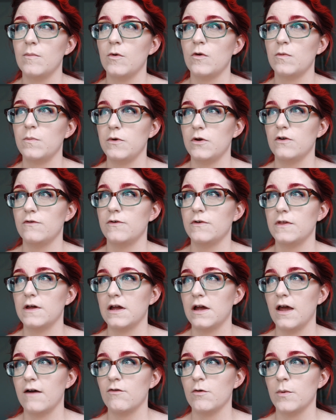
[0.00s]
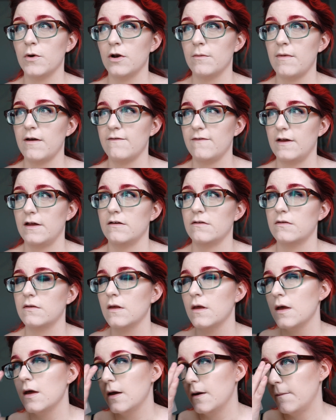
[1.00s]
most beautiful thing I ever put on my face,
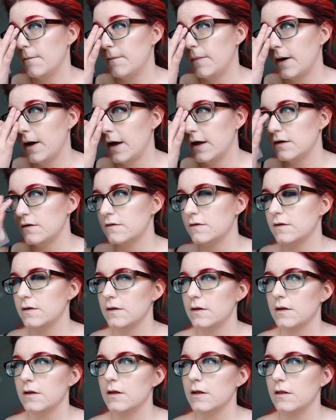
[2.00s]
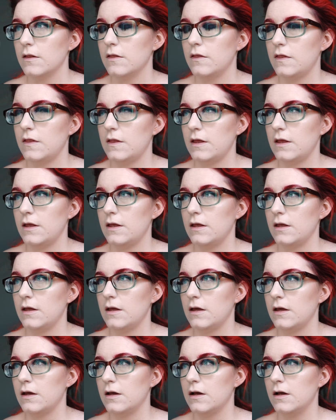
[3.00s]
but
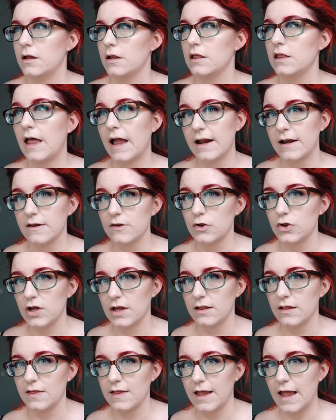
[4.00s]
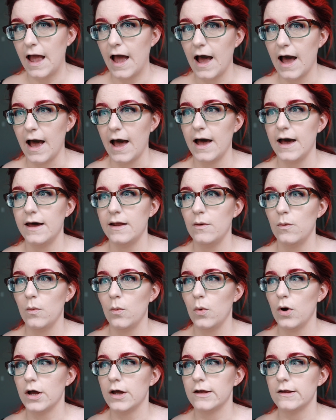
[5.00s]
the lightest shade that they had
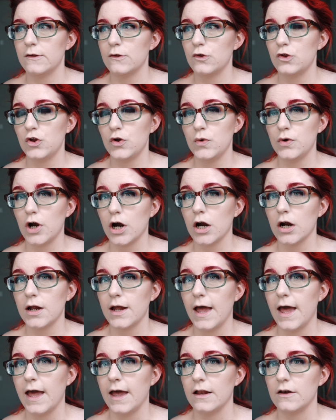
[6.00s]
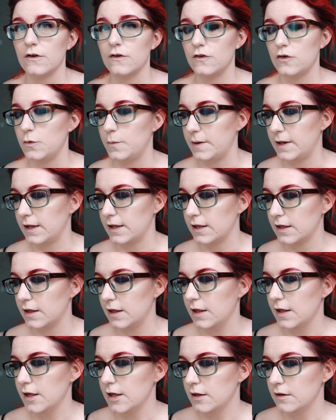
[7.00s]
was too dark and too pink.
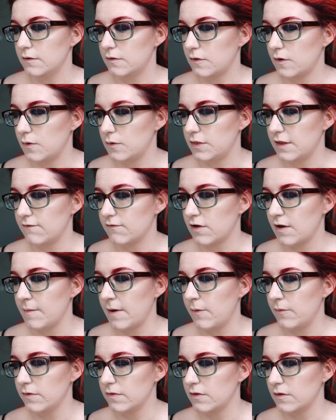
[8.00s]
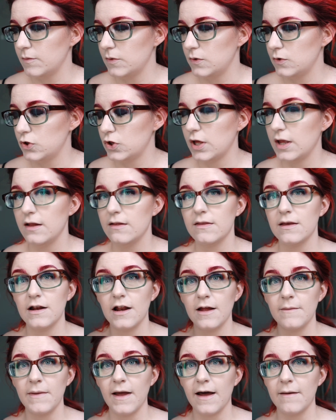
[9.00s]
So they've come out with some new shades and
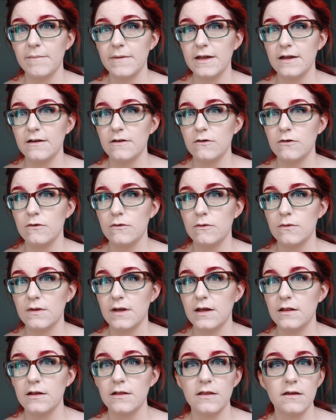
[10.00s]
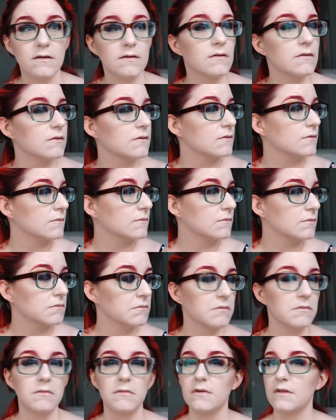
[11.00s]
I'm happy to say that this
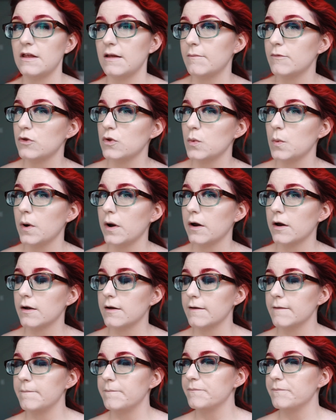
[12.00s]
seems to work.